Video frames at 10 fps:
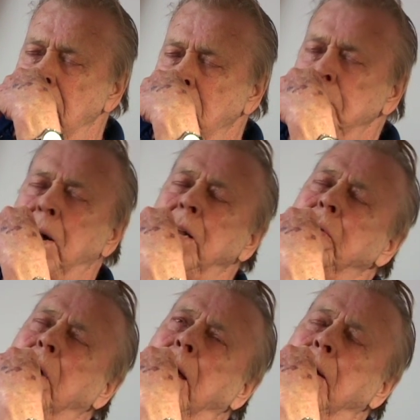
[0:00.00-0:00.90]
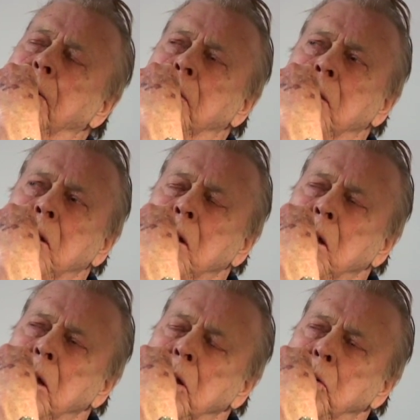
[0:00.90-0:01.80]
it was my desire
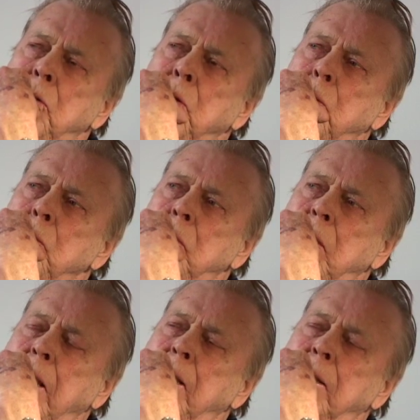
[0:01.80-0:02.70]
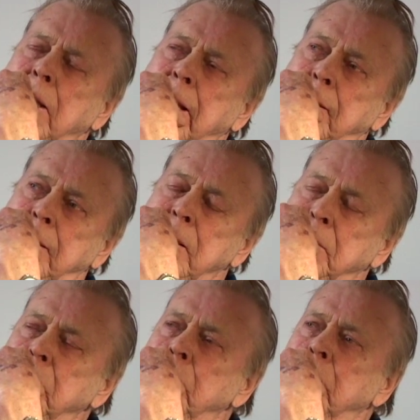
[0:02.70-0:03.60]
to take that
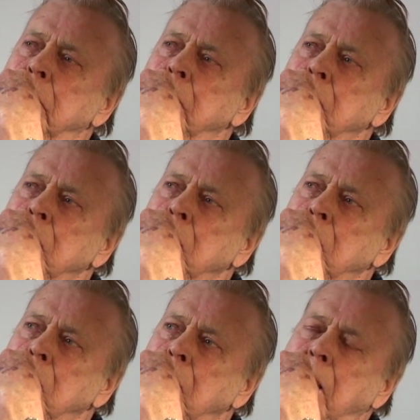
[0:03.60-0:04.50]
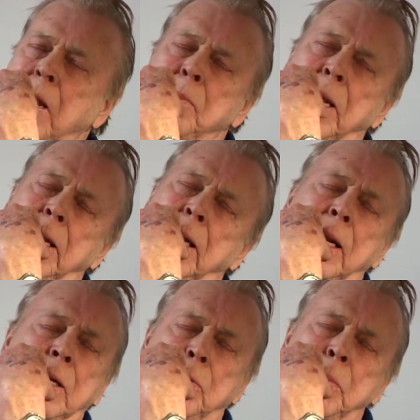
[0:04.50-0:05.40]
image and make it
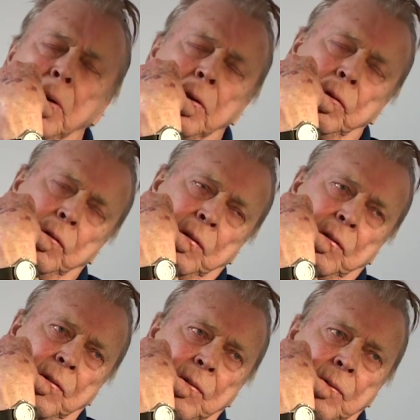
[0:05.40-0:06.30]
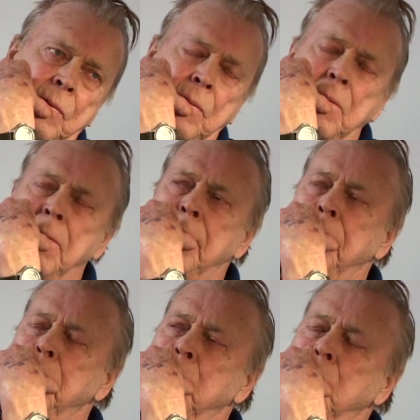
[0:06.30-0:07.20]
an experience,
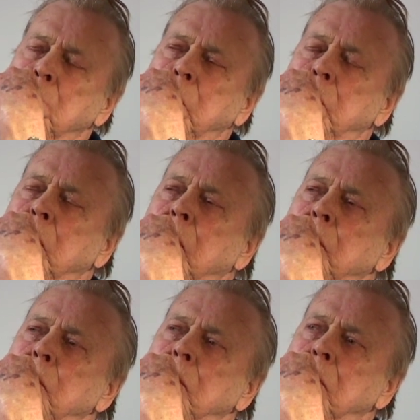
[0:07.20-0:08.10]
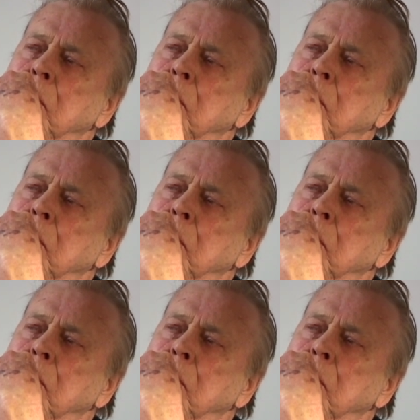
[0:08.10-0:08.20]
which is